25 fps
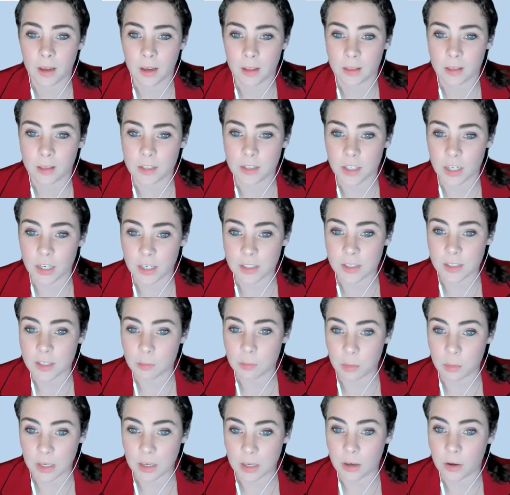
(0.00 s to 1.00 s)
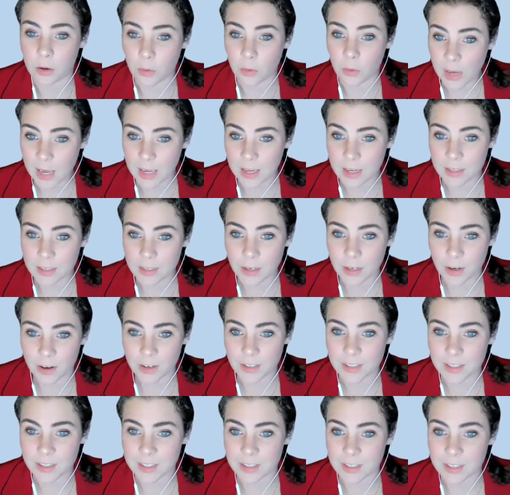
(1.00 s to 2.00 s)
in the JCPOA
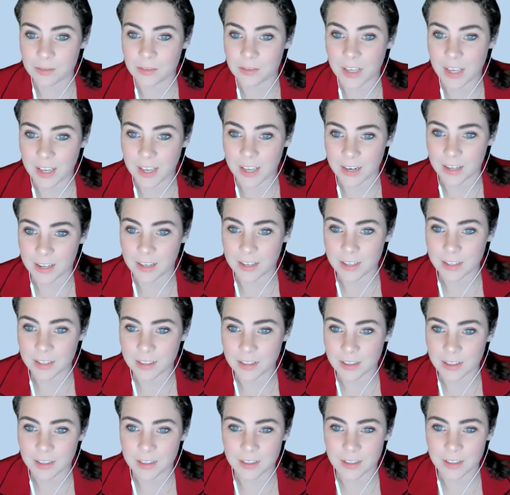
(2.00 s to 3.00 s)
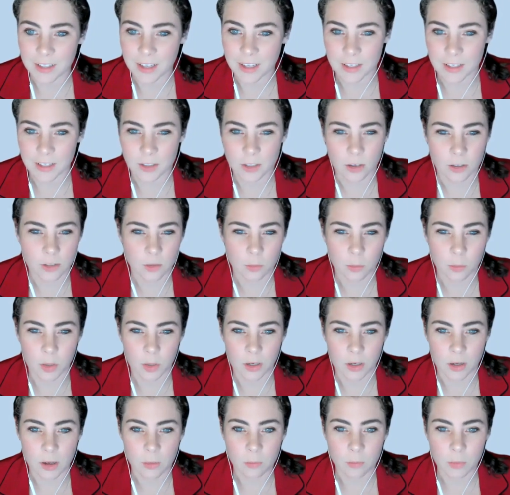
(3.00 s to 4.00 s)
talks in Vienna that has also
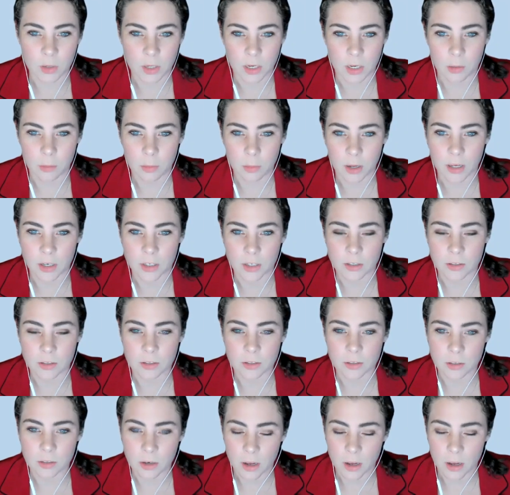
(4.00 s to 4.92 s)
been accompanied by